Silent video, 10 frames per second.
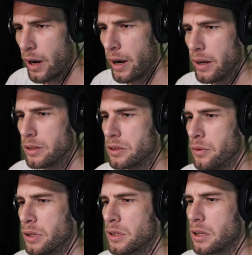Alright, so
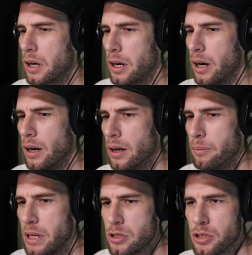this is our
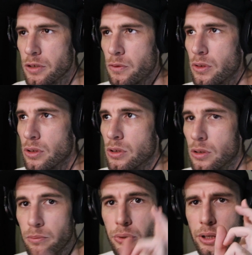makeshift
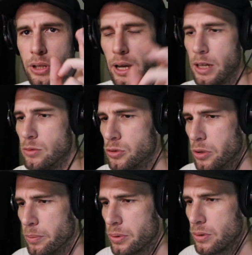big time
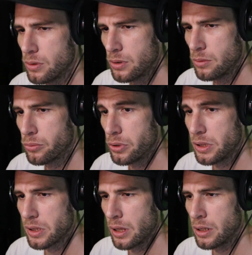Drip
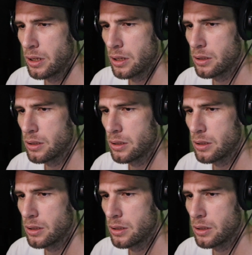preset here.